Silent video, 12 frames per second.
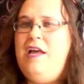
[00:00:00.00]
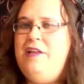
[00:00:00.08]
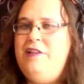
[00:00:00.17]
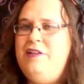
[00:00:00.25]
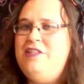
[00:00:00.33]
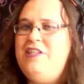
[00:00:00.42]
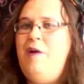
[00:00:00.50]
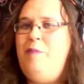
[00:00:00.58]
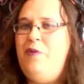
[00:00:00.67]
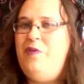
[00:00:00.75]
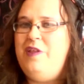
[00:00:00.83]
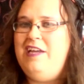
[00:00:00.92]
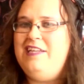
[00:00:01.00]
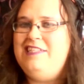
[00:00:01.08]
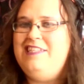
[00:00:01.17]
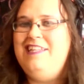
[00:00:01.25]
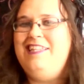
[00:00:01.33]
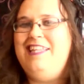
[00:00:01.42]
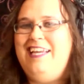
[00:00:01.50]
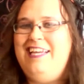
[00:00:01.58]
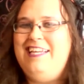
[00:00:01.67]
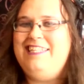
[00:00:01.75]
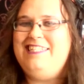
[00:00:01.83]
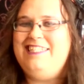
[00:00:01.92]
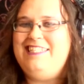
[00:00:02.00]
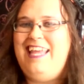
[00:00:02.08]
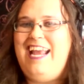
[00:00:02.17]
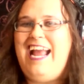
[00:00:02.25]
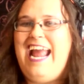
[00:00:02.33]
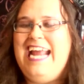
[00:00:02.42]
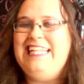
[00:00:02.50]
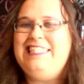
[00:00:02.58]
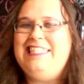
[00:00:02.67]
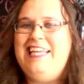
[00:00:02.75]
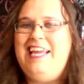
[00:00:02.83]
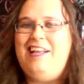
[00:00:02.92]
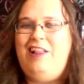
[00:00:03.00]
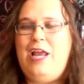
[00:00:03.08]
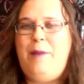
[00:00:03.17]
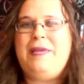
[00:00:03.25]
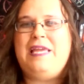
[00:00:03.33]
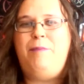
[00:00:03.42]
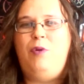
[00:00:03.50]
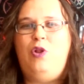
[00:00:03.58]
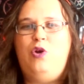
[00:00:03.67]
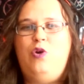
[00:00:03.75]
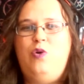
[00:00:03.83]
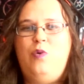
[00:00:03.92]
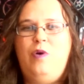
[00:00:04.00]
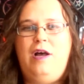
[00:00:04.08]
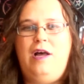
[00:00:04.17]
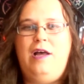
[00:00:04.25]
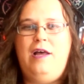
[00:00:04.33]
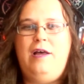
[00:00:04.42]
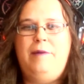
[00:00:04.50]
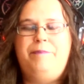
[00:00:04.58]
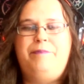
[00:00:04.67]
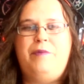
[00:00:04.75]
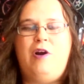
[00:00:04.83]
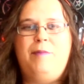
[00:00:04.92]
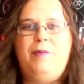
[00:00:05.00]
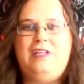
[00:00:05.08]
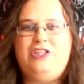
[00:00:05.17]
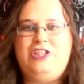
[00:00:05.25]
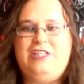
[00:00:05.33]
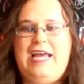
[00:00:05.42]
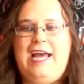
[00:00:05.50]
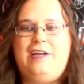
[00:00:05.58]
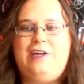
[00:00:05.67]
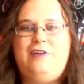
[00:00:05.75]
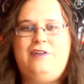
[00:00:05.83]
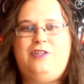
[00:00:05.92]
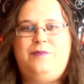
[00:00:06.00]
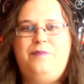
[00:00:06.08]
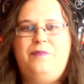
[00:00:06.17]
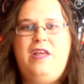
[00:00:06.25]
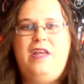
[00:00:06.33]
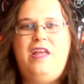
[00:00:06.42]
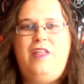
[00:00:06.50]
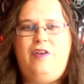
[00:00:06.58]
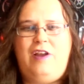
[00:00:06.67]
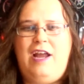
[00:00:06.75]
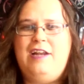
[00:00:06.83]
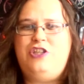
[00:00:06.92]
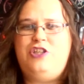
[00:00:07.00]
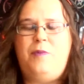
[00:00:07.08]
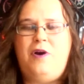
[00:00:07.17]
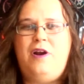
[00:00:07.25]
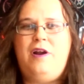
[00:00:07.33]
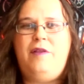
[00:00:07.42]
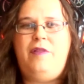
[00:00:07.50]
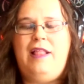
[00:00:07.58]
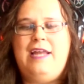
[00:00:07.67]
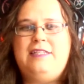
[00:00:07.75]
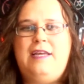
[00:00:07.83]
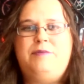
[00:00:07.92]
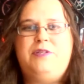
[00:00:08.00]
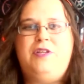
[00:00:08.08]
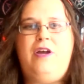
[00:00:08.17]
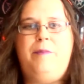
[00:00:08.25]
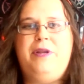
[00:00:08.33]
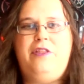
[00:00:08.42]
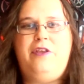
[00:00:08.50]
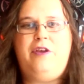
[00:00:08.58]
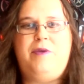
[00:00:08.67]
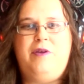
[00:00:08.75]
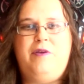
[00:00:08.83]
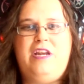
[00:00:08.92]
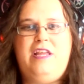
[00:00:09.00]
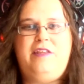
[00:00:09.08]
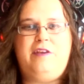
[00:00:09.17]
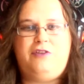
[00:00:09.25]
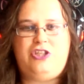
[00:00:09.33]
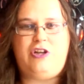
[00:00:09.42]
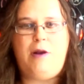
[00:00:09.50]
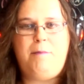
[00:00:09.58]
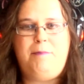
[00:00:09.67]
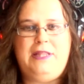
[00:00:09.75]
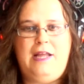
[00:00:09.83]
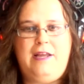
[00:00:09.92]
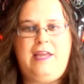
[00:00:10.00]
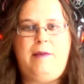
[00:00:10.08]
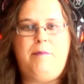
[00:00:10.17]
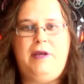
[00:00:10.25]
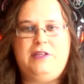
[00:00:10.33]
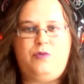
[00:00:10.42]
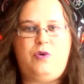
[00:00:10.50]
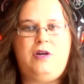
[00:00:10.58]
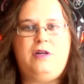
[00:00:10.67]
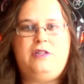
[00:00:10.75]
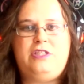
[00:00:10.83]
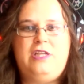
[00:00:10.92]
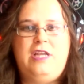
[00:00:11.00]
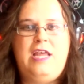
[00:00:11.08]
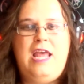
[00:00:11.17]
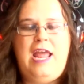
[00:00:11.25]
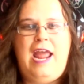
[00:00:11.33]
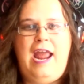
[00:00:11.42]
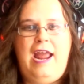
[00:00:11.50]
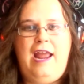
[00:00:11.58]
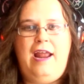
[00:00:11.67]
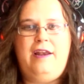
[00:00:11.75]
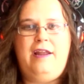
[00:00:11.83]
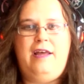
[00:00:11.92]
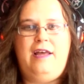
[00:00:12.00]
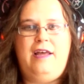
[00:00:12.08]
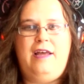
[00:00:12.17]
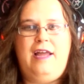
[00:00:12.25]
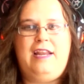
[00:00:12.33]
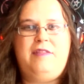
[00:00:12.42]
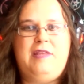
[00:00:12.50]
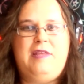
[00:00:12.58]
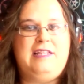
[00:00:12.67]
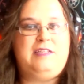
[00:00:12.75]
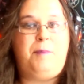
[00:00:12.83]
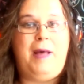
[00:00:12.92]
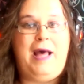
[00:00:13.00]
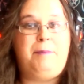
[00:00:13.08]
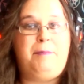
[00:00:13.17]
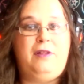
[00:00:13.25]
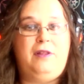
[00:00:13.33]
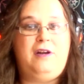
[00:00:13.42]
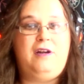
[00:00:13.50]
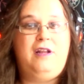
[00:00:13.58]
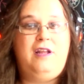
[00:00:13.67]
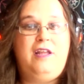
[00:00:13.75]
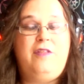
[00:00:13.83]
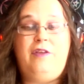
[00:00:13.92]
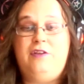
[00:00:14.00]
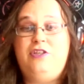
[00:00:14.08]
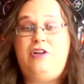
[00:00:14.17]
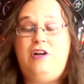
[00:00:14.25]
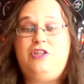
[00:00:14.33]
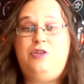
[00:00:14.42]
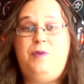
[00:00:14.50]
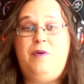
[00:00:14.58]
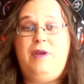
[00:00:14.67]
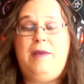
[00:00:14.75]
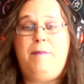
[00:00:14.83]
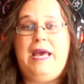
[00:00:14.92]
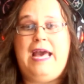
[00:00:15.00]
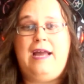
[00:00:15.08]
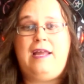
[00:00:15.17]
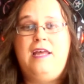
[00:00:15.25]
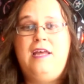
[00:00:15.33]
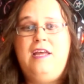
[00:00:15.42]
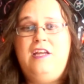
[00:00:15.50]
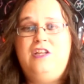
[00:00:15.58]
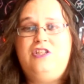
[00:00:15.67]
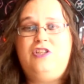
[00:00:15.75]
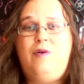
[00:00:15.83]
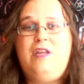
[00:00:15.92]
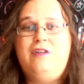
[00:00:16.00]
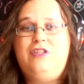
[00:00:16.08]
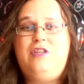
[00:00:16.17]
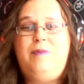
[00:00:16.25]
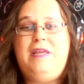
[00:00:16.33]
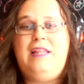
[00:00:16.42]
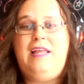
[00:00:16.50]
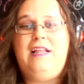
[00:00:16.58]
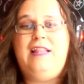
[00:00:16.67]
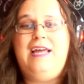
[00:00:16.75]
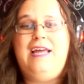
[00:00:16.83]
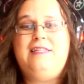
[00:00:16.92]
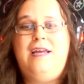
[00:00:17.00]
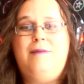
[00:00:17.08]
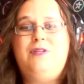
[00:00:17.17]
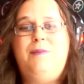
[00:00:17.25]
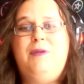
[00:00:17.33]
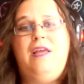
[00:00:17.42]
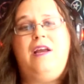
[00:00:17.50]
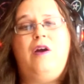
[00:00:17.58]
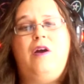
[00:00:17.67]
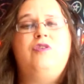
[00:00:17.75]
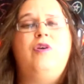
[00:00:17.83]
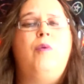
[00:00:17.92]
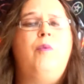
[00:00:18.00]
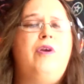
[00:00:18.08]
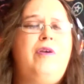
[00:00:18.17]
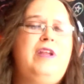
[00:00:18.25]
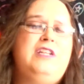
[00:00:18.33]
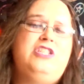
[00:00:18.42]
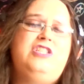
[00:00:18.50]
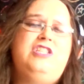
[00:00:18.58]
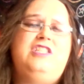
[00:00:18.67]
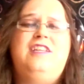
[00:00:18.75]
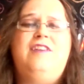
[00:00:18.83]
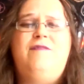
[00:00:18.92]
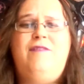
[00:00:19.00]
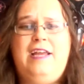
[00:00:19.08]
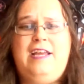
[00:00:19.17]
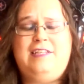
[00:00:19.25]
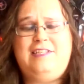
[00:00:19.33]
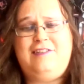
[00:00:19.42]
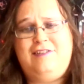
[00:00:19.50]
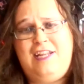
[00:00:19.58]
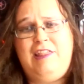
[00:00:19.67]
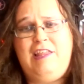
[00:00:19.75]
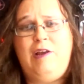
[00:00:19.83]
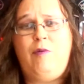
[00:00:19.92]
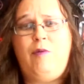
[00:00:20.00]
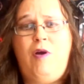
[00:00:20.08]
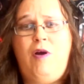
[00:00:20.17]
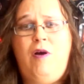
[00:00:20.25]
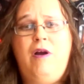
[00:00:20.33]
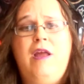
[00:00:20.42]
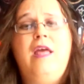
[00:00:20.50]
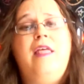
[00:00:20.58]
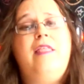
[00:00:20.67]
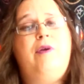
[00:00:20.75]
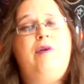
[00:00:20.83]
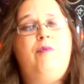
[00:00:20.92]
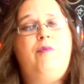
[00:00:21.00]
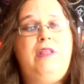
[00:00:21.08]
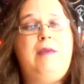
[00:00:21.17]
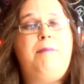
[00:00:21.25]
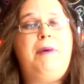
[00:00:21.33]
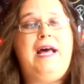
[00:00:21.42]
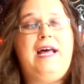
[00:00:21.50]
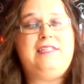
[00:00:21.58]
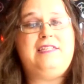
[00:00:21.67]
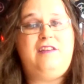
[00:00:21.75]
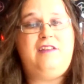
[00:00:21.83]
there's a couple things. And the thing is, is like, I hate saying like people who uh, are malicious actors, they're kind of smart. A lot of times they'll come into the community, they'll start plucking buzzwords and uh, anything that's popular, they'll start spewing it back so it used to be like a lot of times they'll be like, oh, don't worry, it's just advice. There's nothing wrong. You want a really positive,